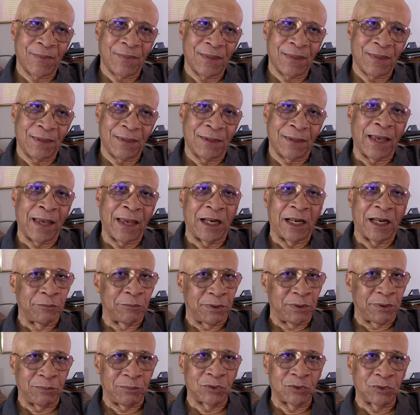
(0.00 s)
getting
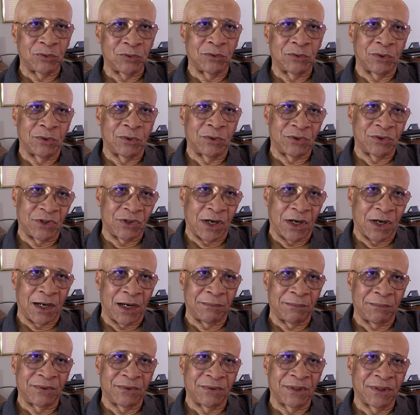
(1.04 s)
people to do those
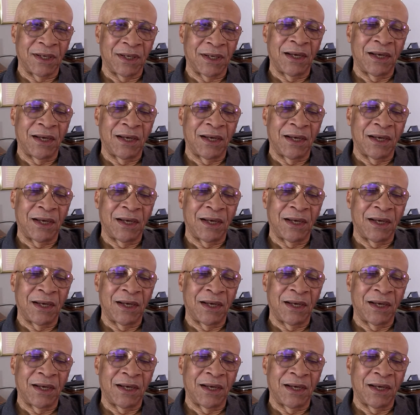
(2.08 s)
jobs.